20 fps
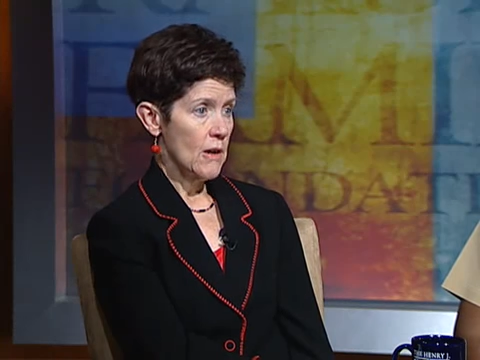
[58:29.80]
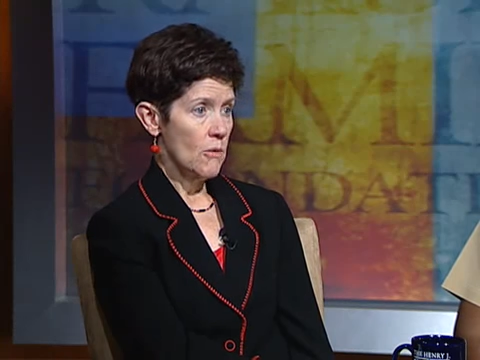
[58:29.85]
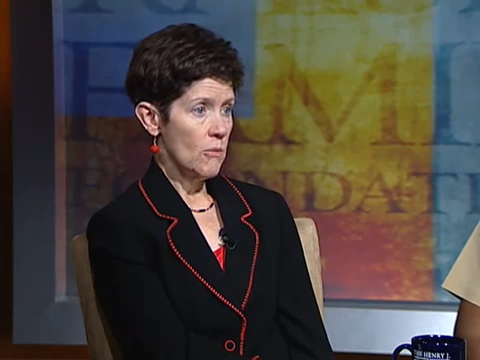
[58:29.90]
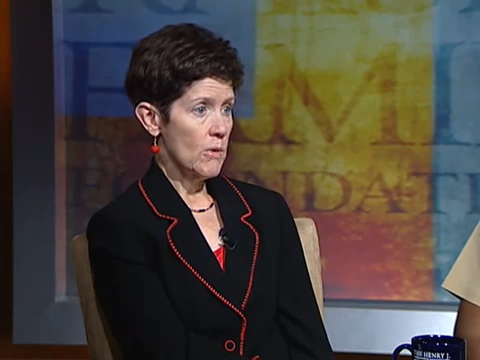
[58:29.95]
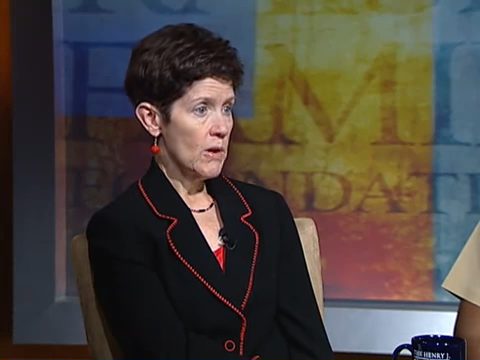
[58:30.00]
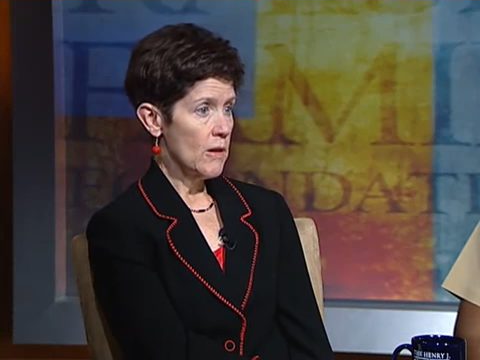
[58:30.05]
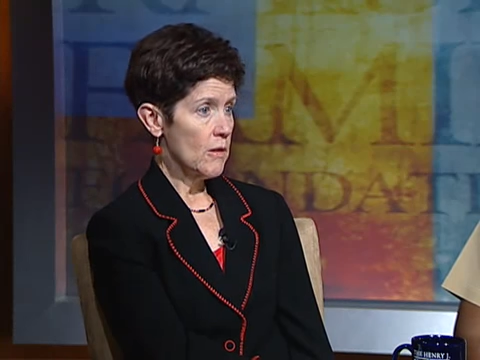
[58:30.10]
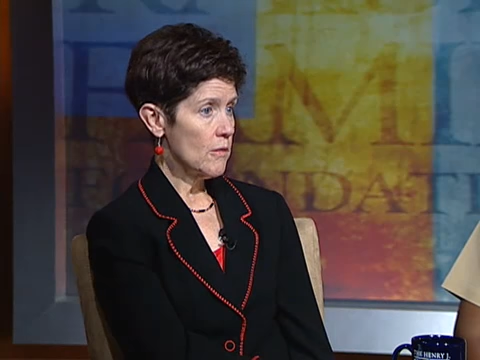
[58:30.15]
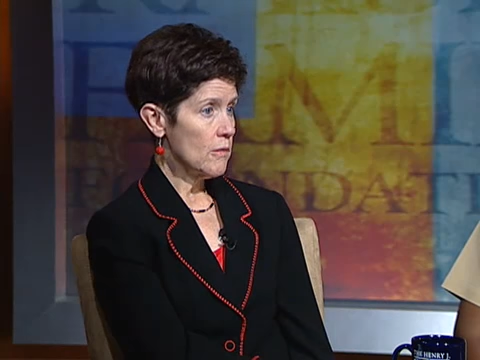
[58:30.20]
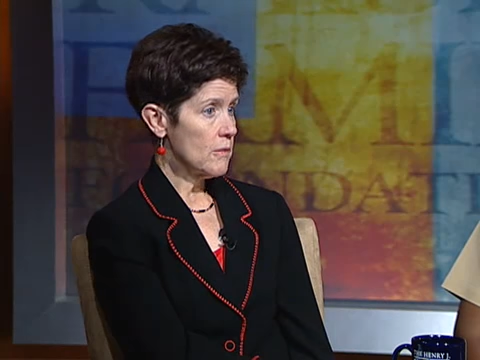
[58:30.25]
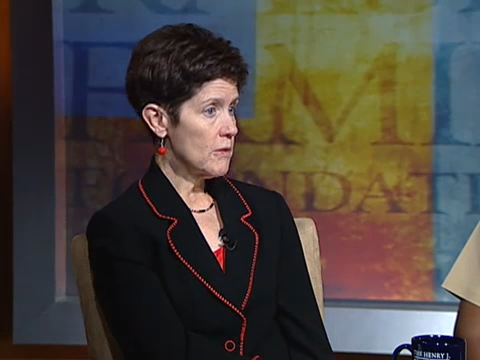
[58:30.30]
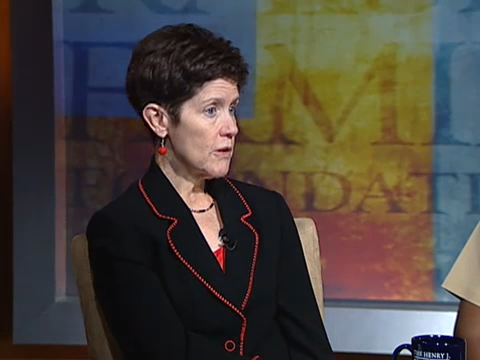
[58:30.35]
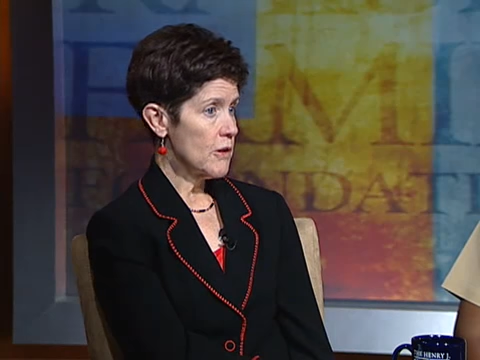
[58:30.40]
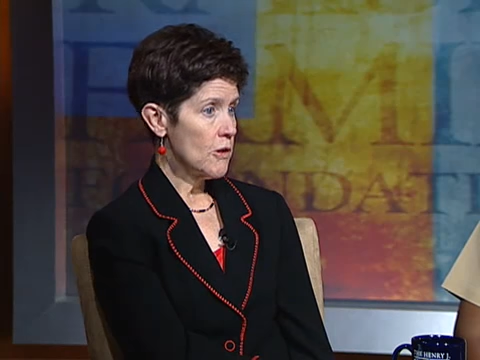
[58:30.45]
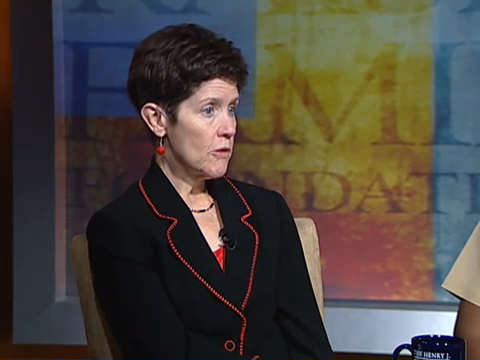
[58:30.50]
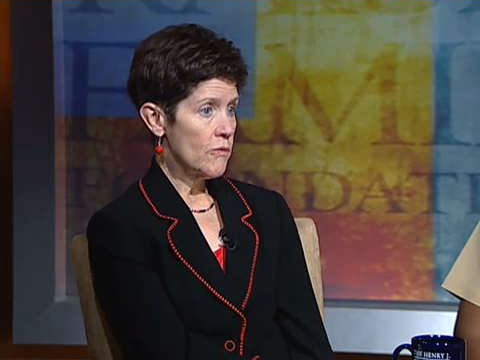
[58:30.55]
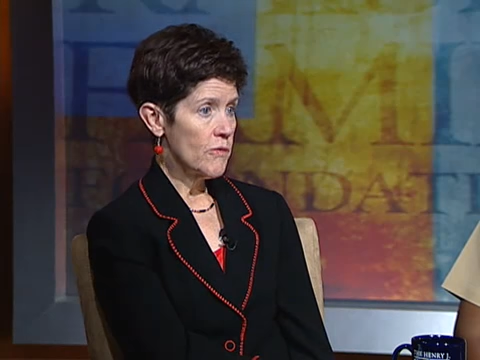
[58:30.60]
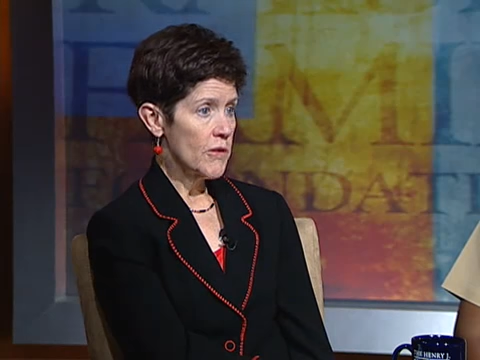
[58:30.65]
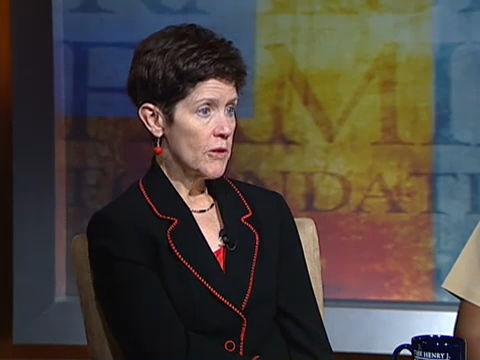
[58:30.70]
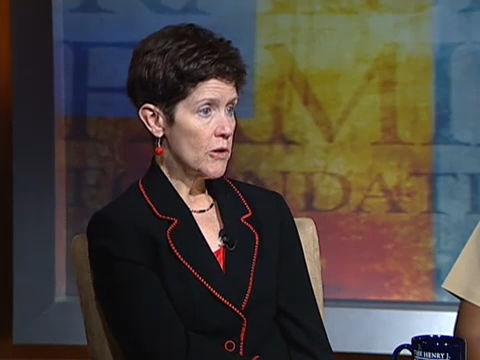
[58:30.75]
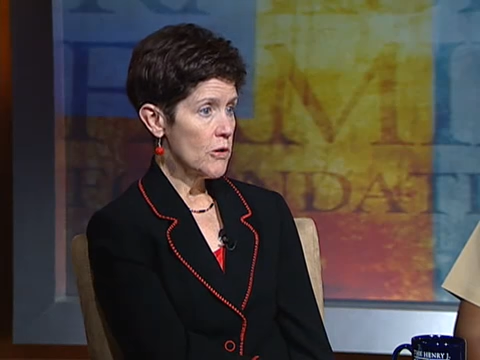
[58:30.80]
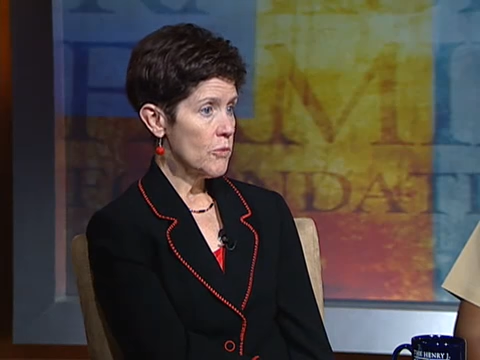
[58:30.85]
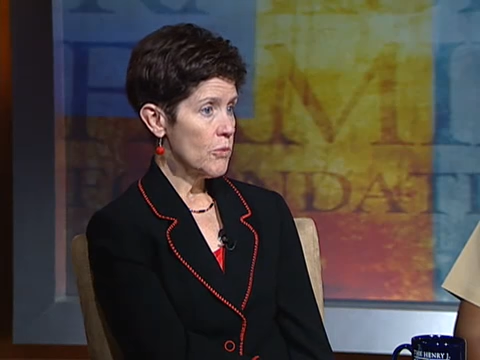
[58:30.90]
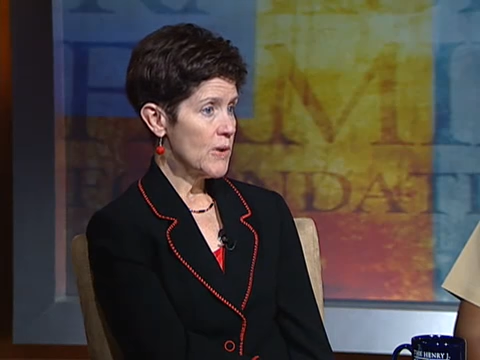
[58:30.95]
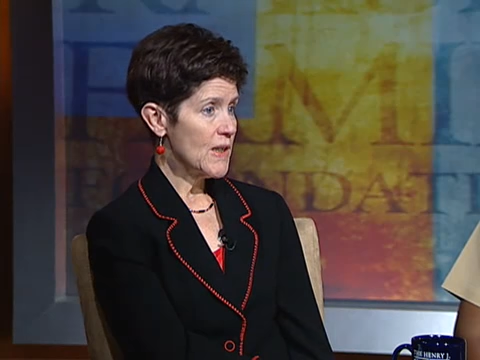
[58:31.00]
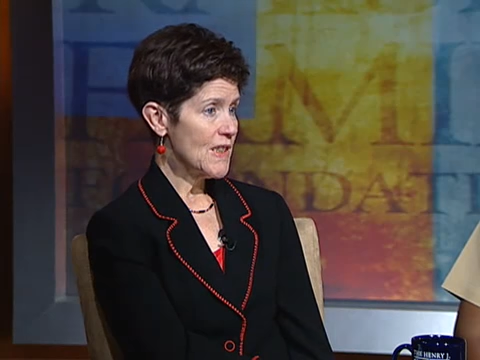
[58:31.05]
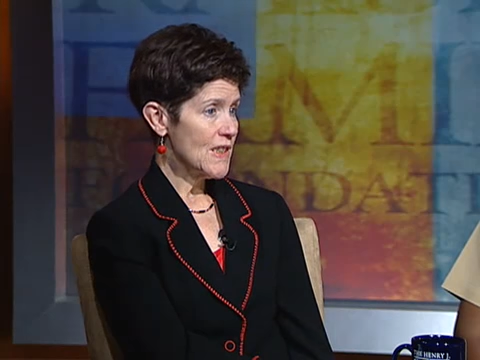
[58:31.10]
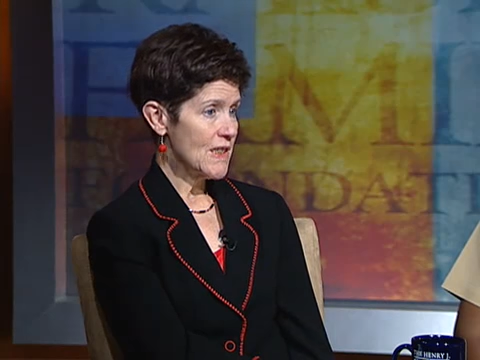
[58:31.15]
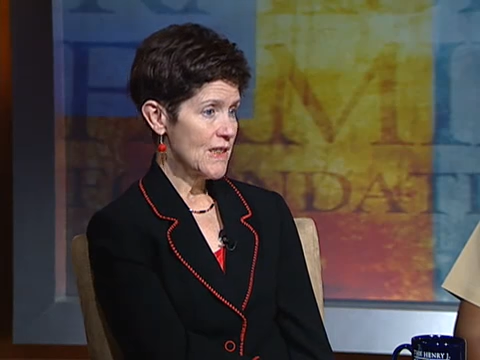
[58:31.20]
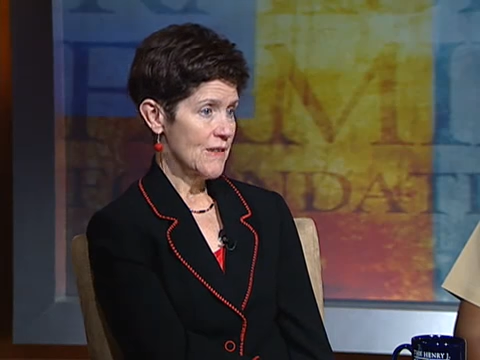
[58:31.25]
Well, very
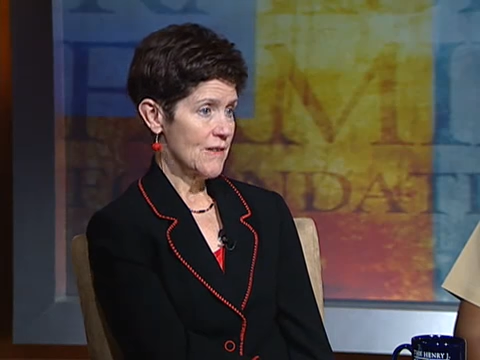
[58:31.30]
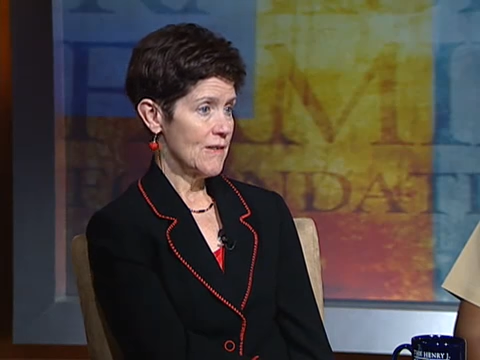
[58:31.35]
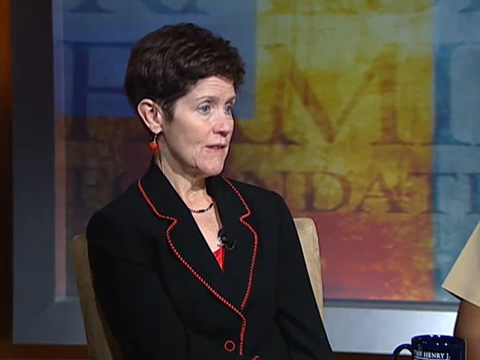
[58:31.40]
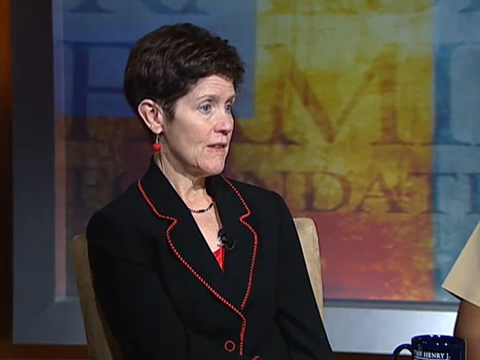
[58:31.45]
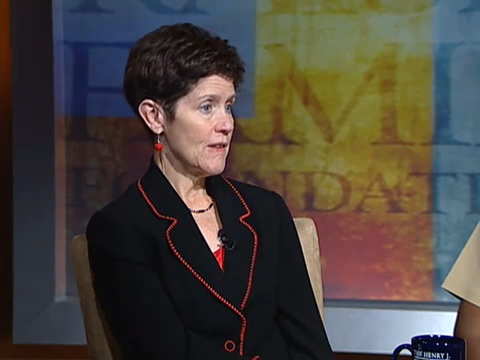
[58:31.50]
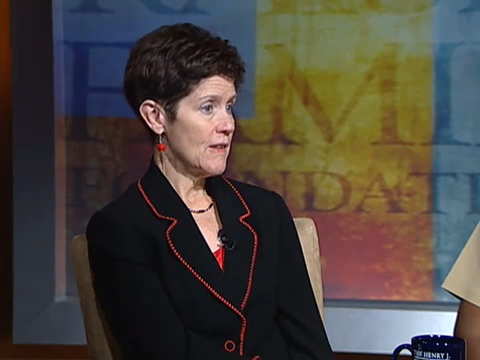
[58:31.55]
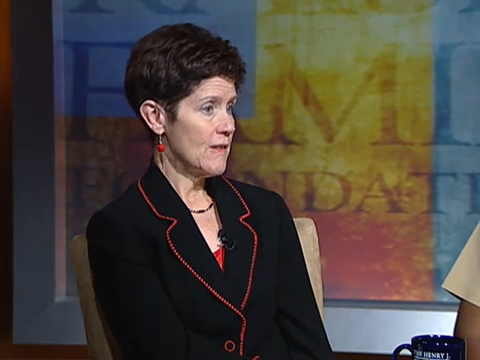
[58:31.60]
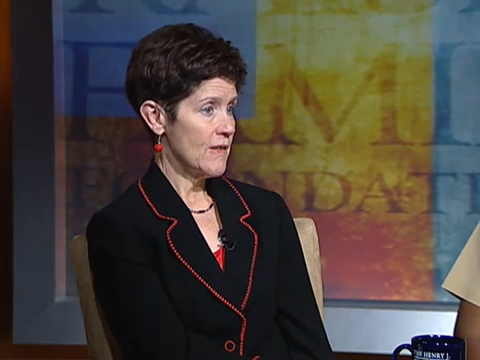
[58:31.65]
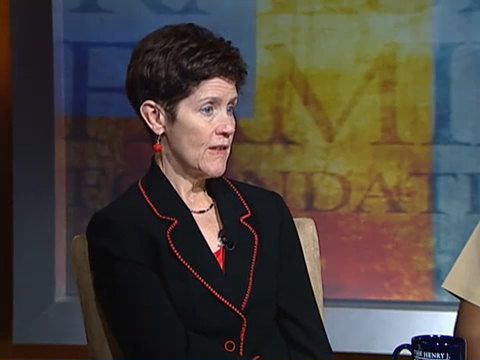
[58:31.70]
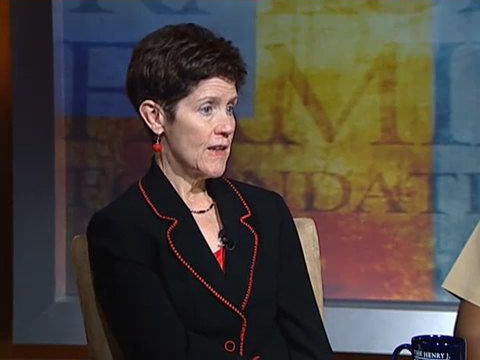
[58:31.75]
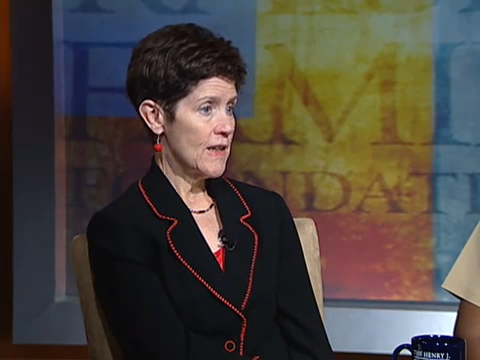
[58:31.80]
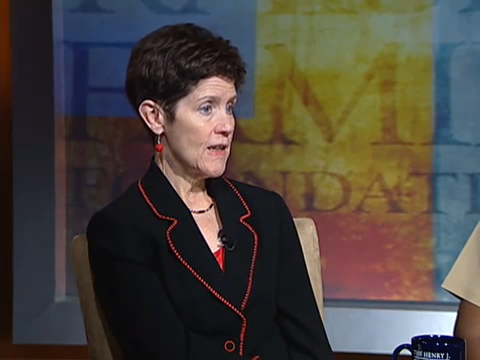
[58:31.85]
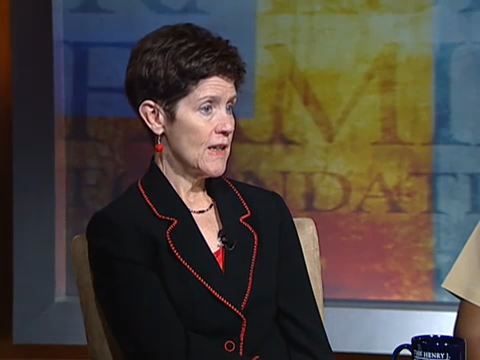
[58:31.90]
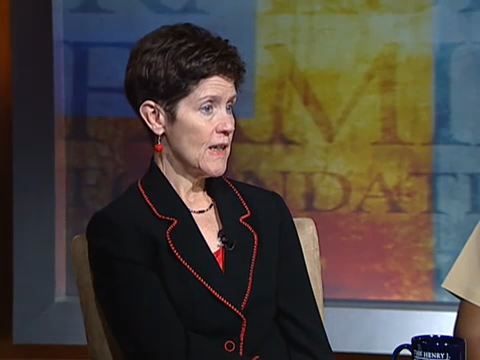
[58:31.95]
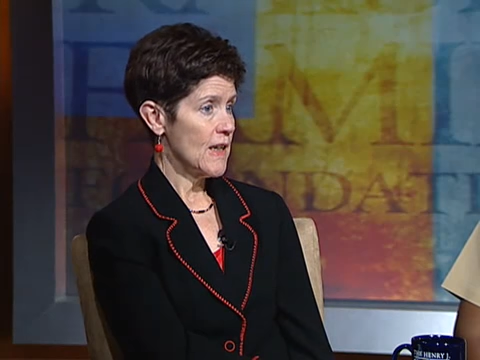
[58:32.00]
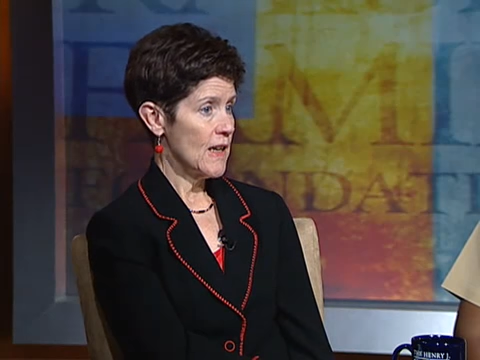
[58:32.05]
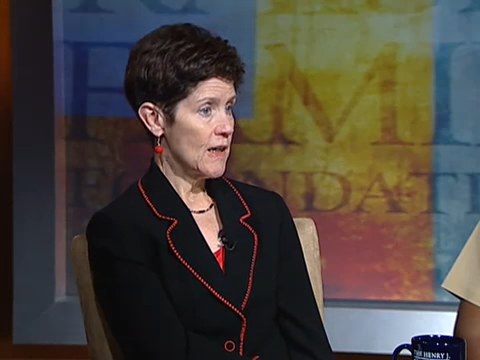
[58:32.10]
recently they